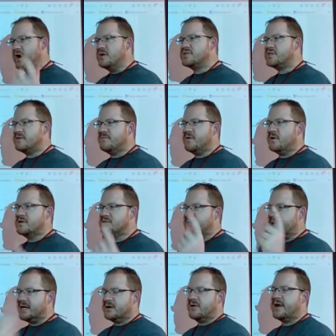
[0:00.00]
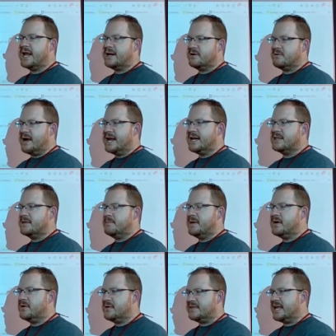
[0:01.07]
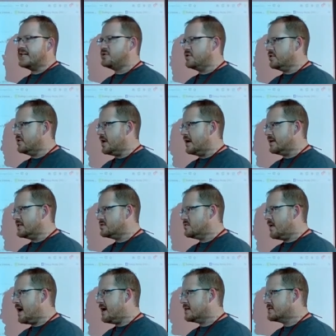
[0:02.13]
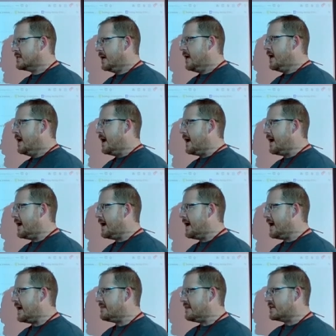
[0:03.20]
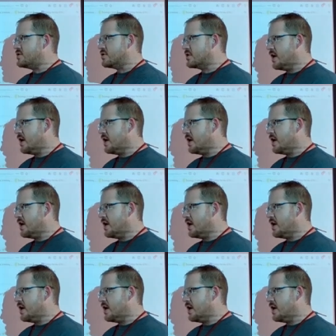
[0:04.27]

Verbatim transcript: ocean floors be created right in the middle and that's your youngest rocks uh, and that your